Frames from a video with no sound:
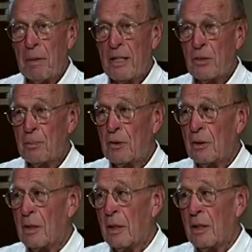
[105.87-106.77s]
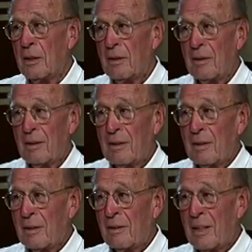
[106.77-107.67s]
baseball card
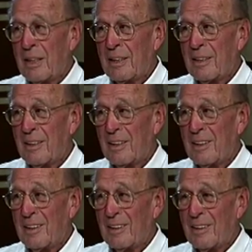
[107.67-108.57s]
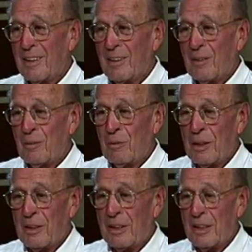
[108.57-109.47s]
or any card
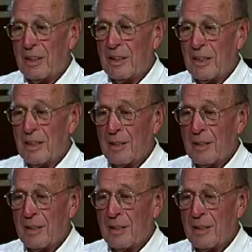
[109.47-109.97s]
with the